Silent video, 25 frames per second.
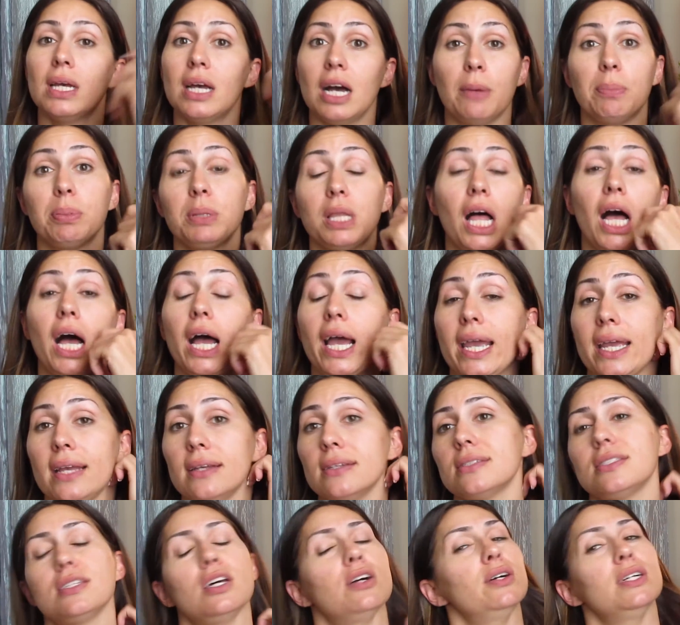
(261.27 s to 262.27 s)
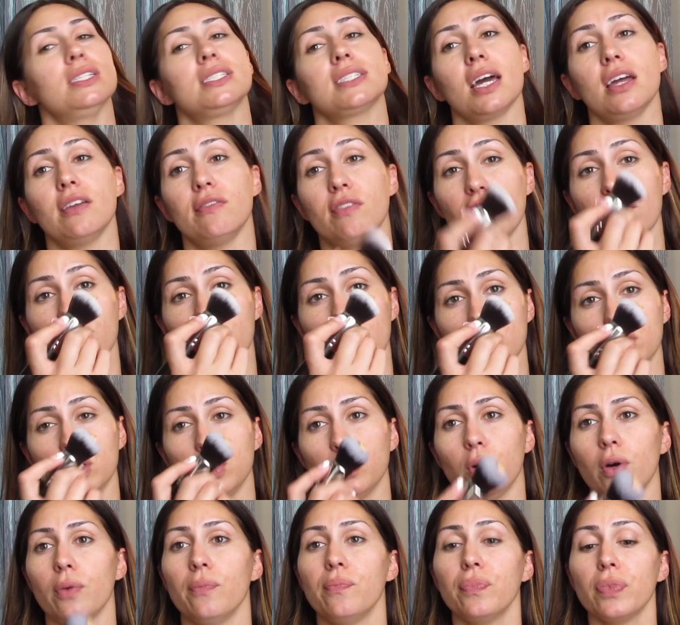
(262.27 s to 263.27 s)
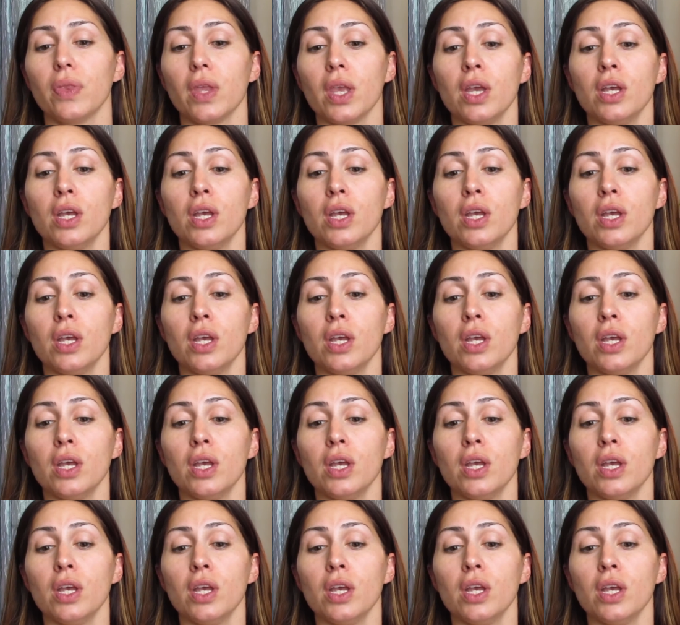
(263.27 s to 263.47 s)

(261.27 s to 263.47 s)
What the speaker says: applying. So it's kind of a fun tool.